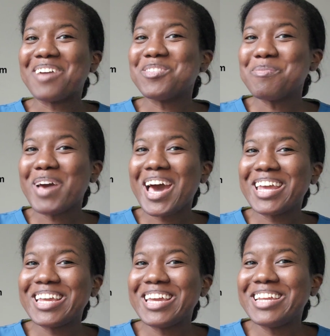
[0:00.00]

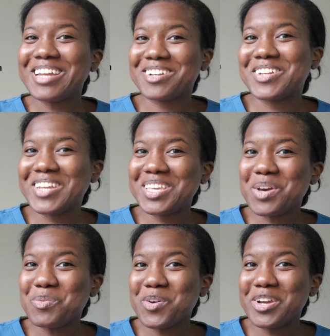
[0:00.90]
everybody, Dr.
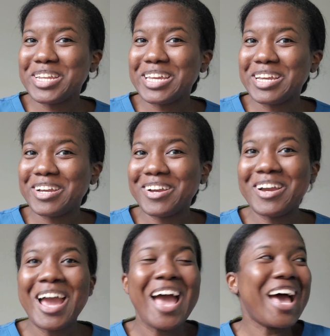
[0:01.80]
Danielle Ward
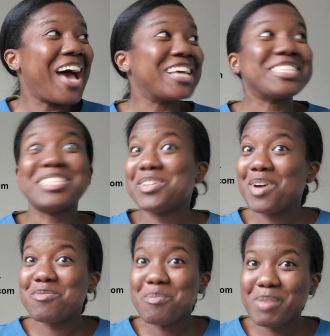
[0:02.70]
here. I still
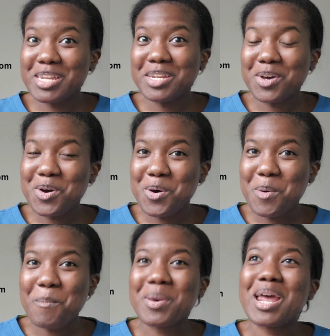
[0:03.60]
haven't made it
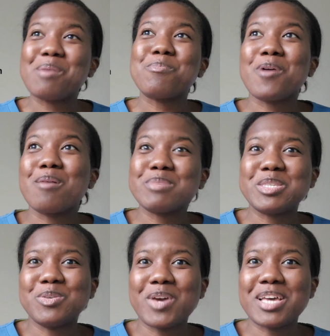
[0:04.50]
home, but I
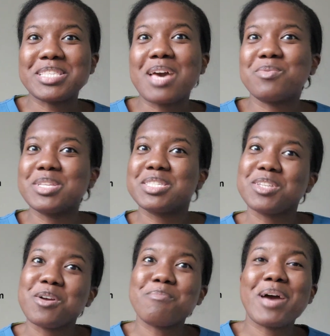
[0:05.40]
promise you guys I would
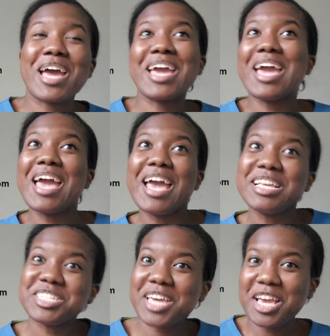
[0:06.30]
start my
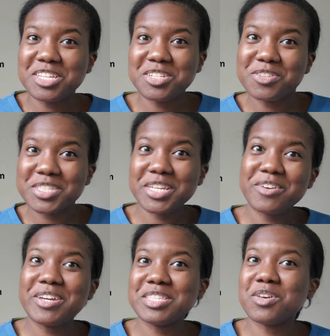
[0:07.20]
educational
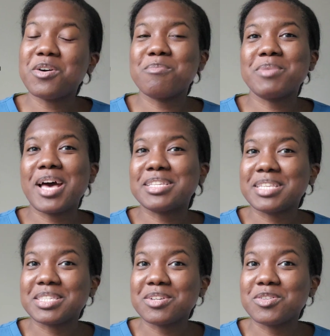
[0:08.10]
series on
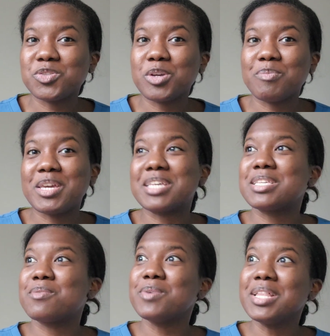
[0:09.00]
plastic surgery
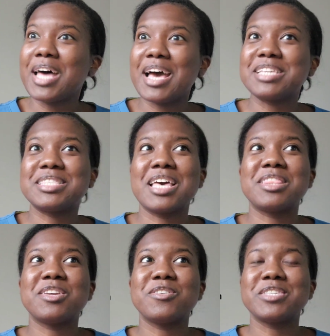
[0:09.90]
because I realized
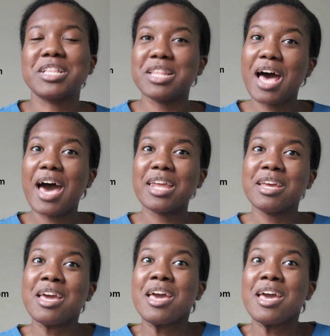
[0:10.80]
that there is a lot